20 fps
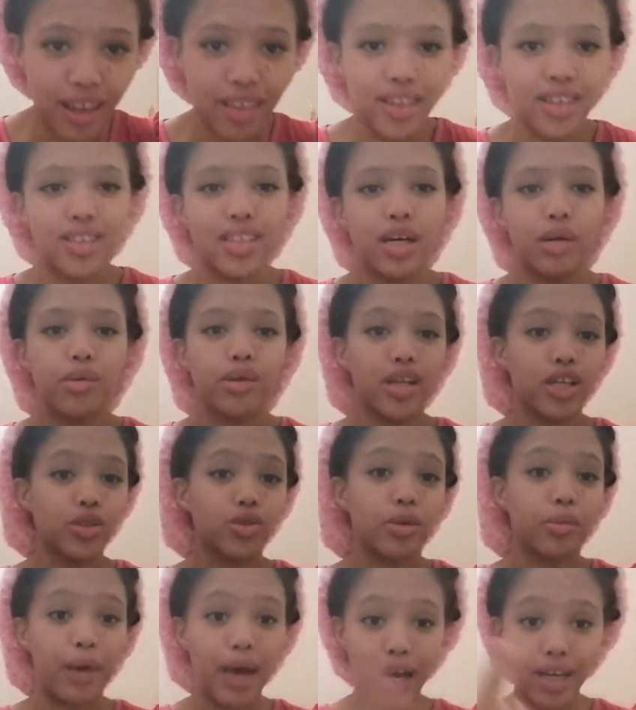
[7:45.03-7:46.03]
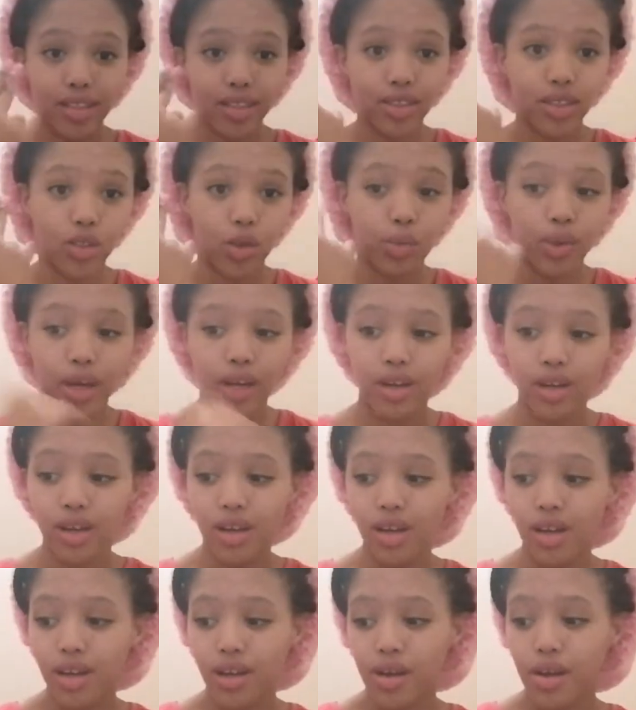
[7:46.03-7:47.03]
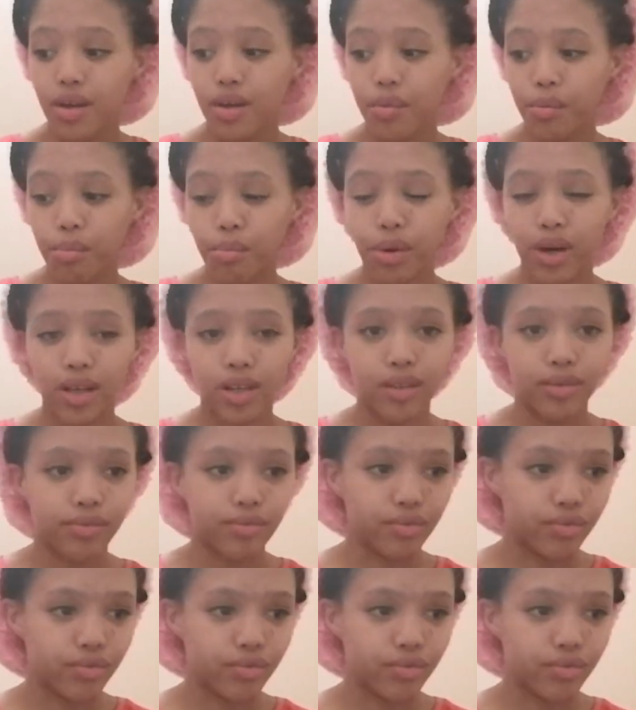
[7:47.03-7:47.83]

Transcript: and the table, that's why my eyes are so bad. But